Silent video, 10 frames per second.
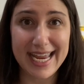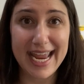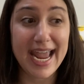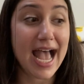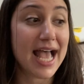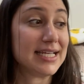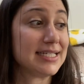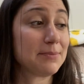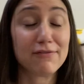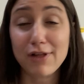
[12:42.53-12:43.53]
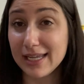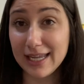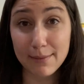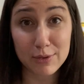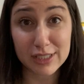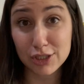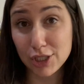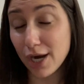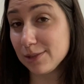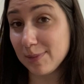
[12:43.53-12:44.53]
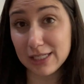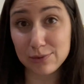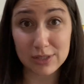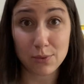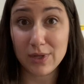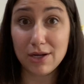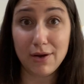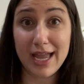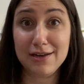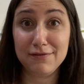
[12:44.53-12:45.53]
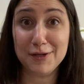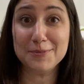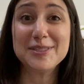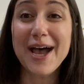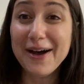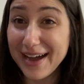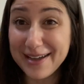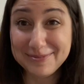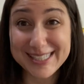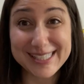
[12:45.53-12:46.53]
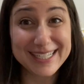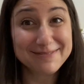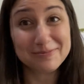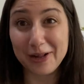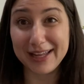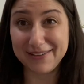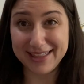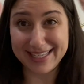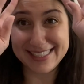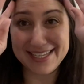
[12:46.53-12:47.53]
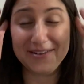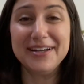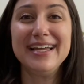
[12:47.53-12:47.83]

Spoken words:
and my vlogging camera wasn't charged, but this was the window I had to film, so I'm just rolling with it. So